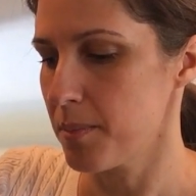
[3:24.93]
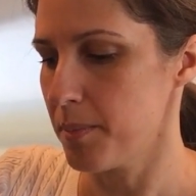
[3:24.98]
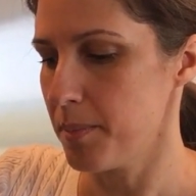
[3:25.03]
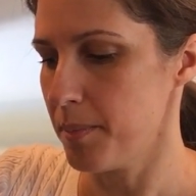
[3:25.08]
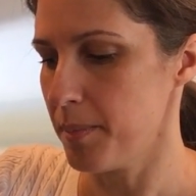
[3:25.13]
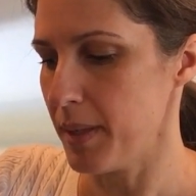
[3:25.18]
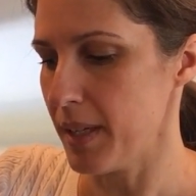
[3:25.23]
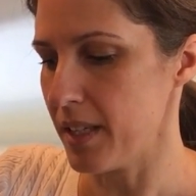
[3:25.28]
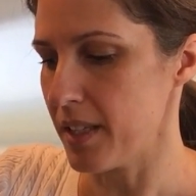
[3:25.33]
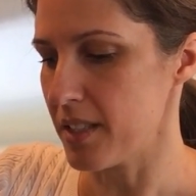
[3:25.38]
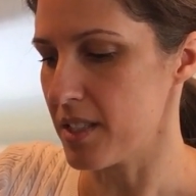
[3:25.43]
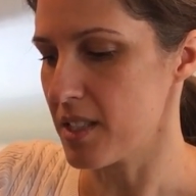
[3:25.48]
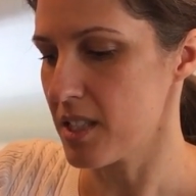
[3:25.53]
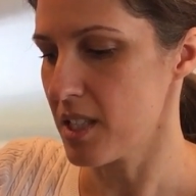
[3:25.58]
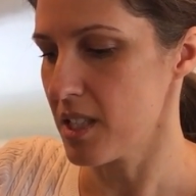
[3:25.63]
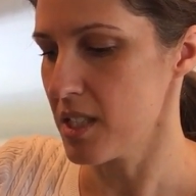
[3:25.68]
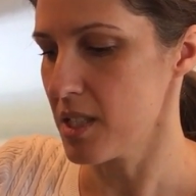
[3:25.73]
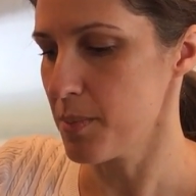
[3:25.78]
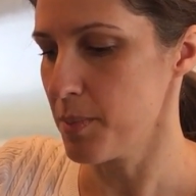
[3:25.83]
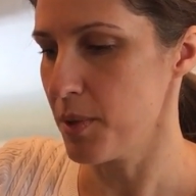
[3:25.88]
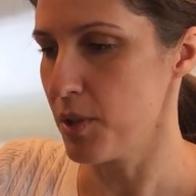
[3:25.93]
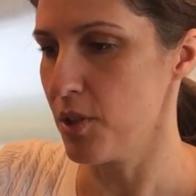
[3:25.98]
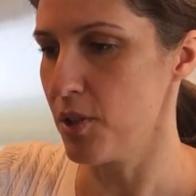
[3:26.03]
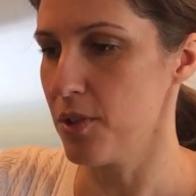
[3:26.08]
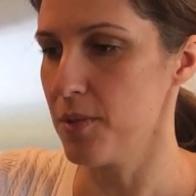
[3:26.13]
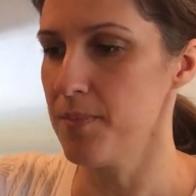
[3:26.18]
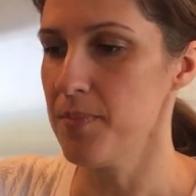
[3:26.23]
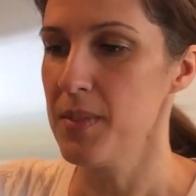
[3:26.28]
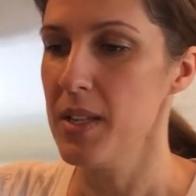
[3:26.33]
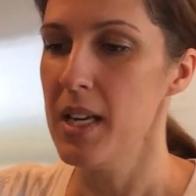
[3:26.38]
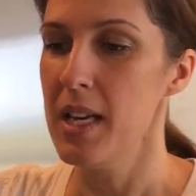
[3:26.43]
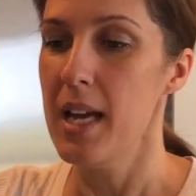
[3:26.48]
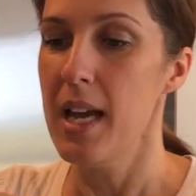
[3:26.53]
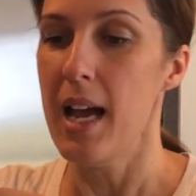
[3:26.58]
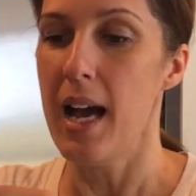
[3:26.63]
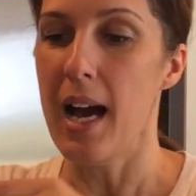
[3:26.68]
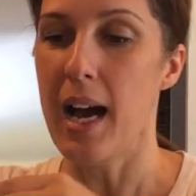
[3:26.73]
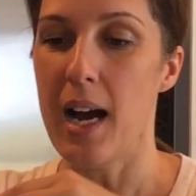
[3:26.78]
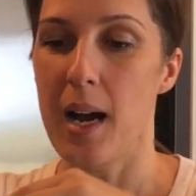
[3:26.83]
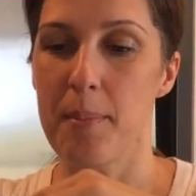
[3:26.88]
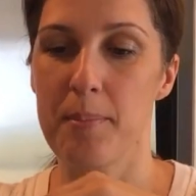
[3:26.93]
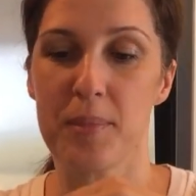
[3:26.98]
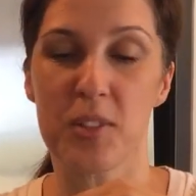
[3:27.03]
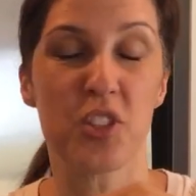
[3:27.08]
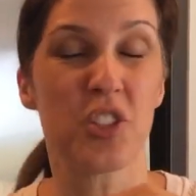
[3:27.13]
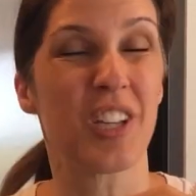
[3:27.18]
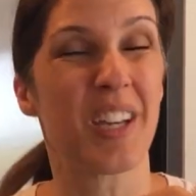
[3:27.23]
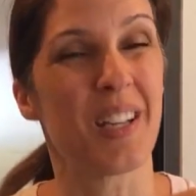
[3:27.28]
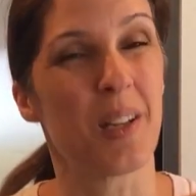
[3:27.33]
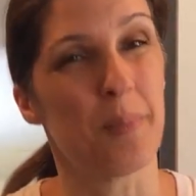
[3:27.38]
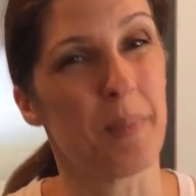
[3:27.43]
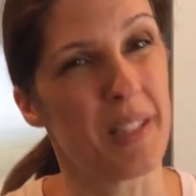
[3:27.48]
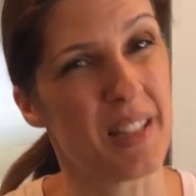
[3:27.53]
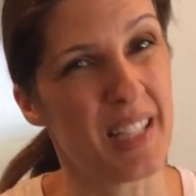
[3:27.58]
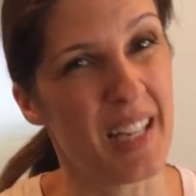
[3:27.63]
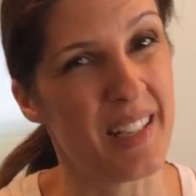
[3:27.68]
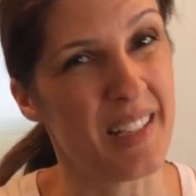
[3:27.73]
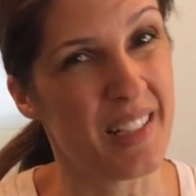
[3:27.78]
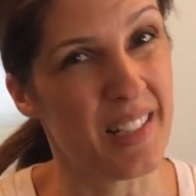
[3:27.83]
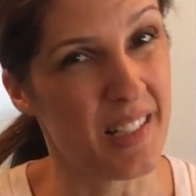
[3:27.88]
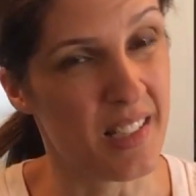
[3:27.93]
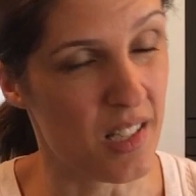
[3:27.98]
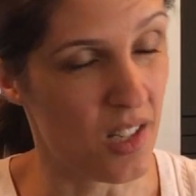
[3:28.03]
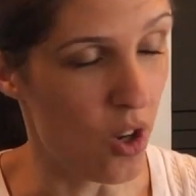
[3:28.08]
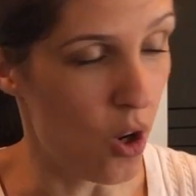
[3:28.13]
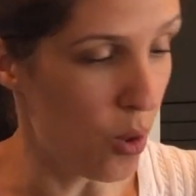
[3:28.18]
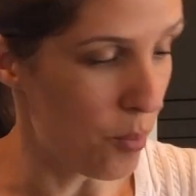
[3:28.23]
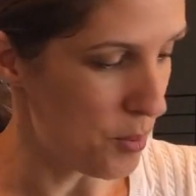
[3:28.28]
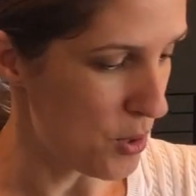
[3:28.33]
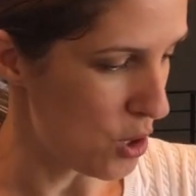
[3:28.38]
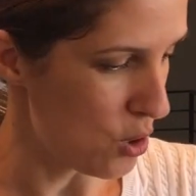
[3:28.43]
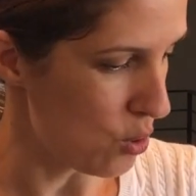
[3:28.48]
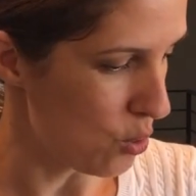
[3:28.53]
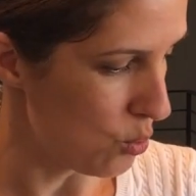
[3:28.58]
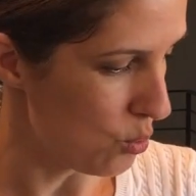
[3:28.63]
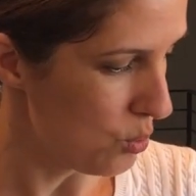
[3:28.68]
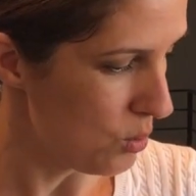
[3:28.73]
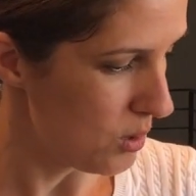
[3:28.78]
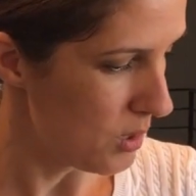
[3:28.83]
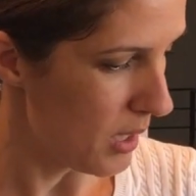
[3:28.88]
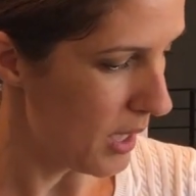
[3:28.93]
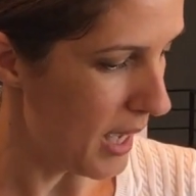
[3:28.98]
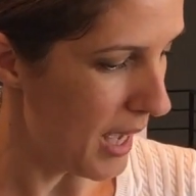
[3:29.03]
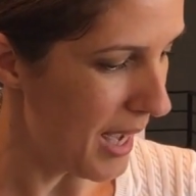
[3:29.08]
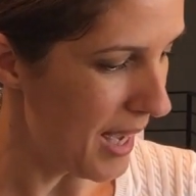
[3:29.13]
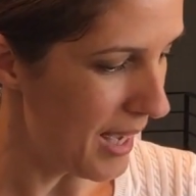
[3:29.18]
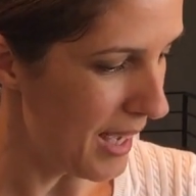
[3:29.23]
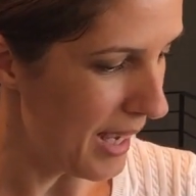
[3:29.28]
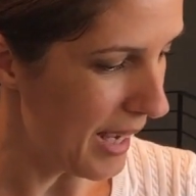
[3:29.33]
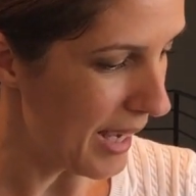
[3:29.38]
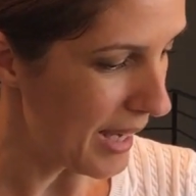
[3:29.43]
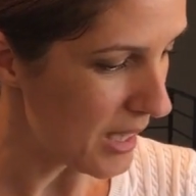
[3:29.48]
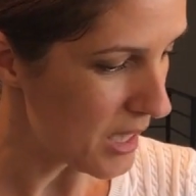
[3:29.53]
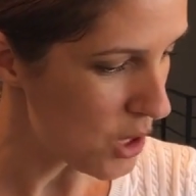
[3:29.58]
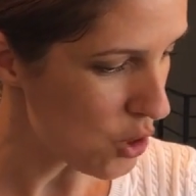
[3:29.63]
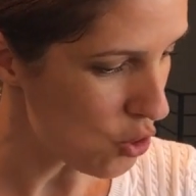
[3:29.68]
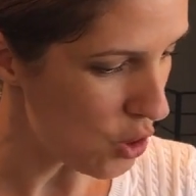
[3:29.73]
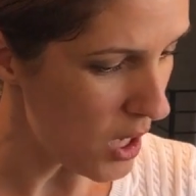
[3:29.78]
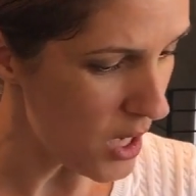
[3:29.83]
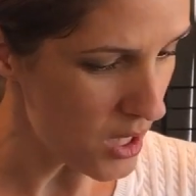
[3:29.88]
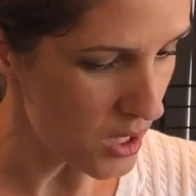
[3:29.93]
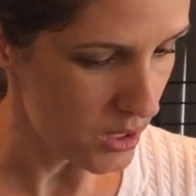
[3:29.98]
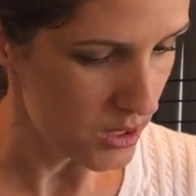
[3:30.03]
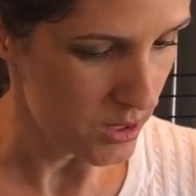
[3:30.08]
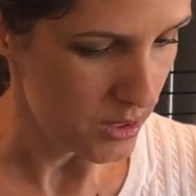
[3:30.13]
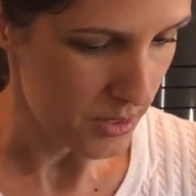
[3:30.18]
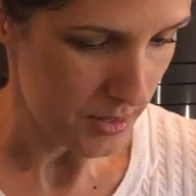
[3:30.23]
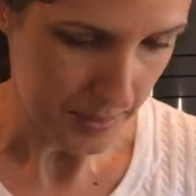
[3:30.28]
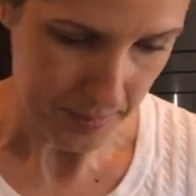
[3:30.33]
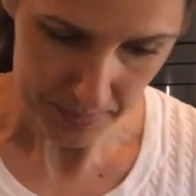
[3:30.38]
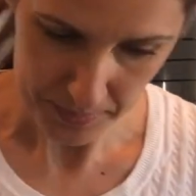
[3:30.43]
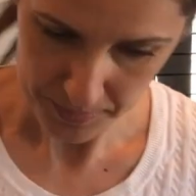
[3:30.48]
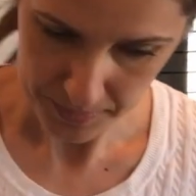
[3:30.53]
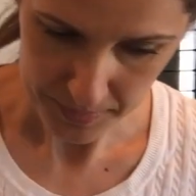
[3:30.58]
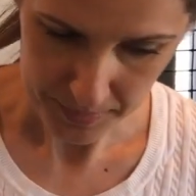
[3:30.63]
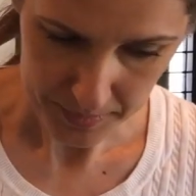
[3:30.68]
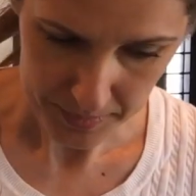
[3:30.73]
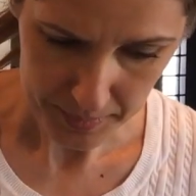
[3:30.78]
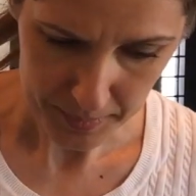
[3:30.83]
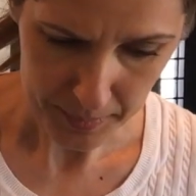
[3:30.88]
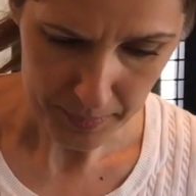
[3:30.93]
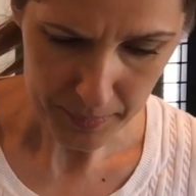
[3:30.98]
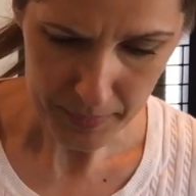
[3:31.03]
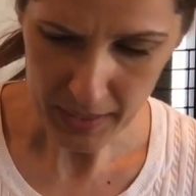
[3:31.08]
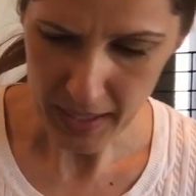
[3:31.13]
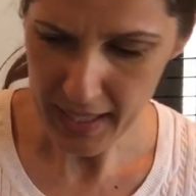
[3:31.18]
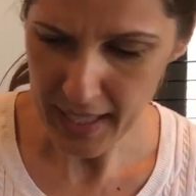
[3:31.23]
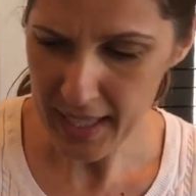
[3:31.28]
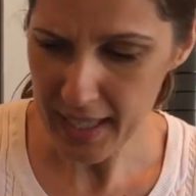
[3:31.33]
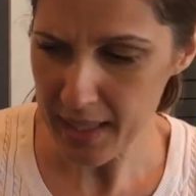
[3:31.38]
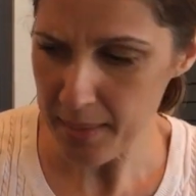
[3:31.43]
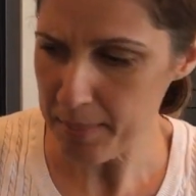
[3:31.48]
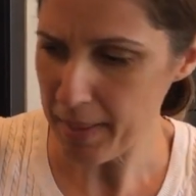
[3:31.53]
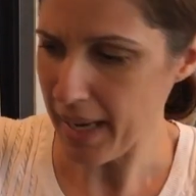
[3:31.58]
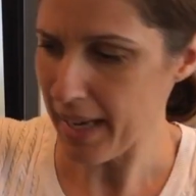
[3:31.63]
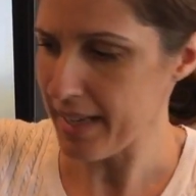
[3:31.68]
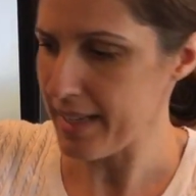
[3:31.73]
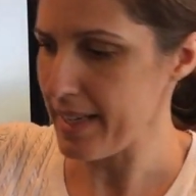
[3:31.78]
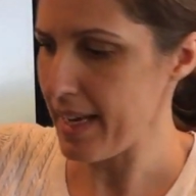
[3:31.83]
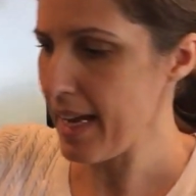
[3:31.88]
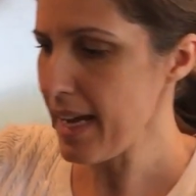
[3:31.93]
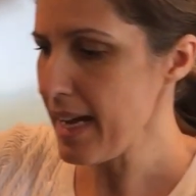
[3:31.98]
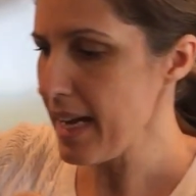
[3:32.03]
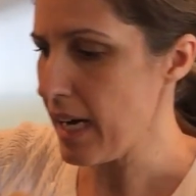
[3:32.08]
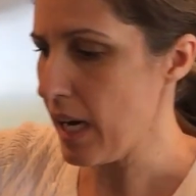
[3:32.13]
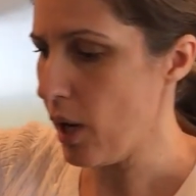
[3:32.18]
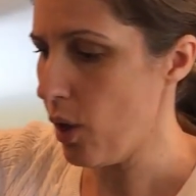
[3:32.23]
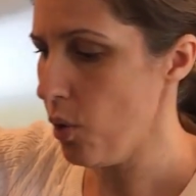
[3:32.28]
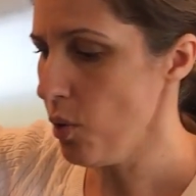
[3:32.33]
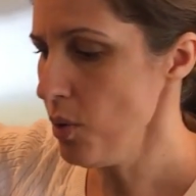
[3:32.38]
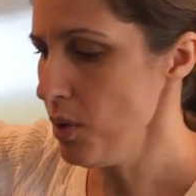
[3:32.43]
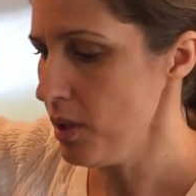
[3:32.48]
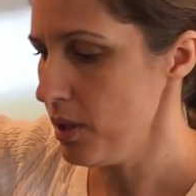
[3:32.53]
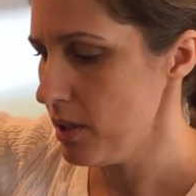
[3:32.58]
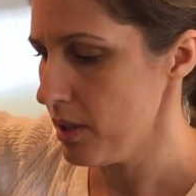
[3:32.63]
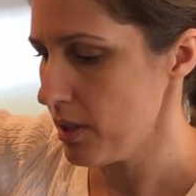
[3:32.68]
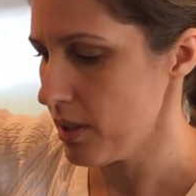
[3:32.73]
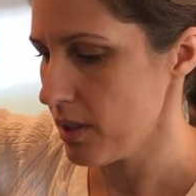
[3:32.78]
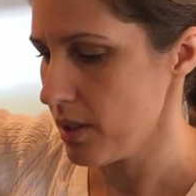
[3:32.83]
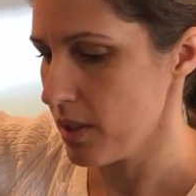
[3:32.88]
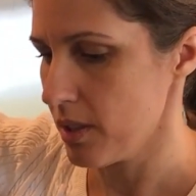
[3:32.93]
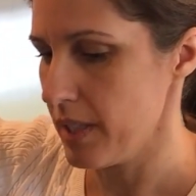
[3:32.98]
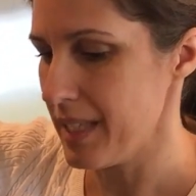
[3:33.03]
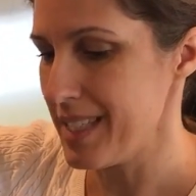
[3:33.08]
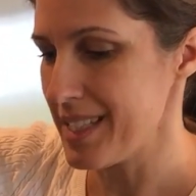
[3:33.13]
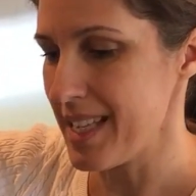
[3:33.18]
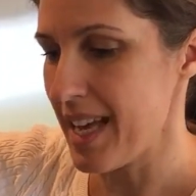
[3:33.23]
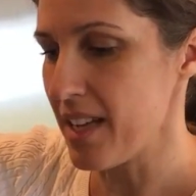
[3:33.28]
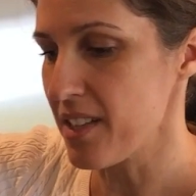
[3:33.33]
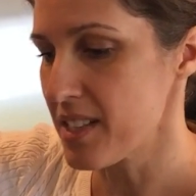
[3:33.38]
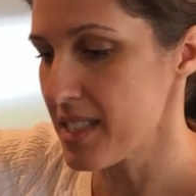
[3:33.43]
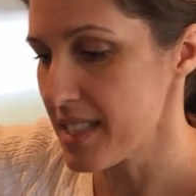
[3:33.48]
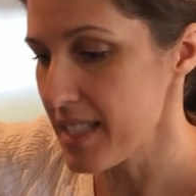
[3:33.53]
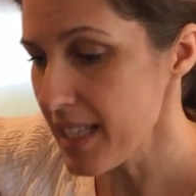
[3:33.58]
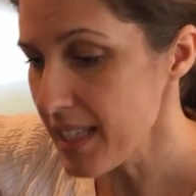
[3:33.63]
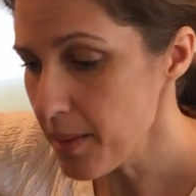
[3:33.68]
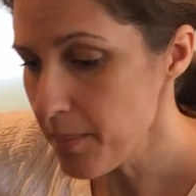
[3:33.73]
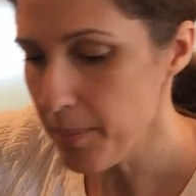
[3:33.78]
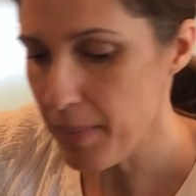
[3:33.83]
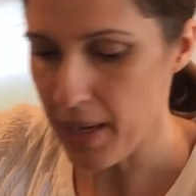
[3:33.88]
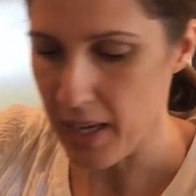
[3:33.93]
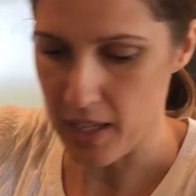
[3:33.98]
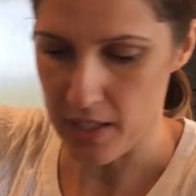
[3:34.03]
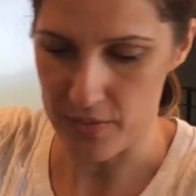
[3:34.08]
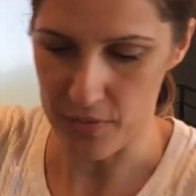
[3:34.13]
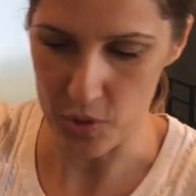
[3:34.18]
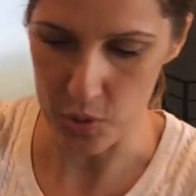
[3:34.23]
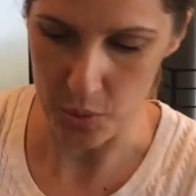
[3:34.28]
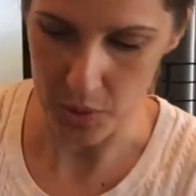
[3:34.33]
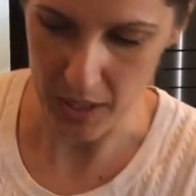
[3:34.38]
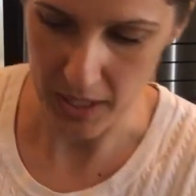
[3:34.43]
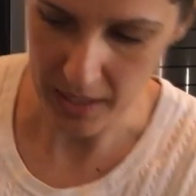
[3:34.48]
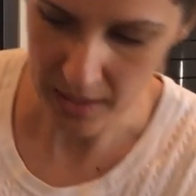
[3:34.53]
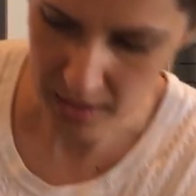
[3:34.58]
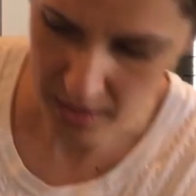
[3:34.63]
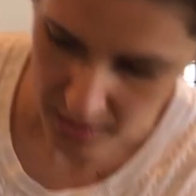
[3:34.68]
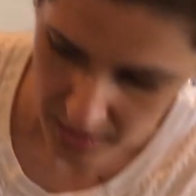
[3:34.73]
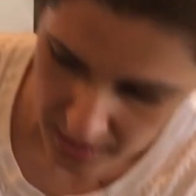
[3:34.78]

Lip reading: about a teaspoon. You can omit that, it is an optional extra. And now is our second part of cooking,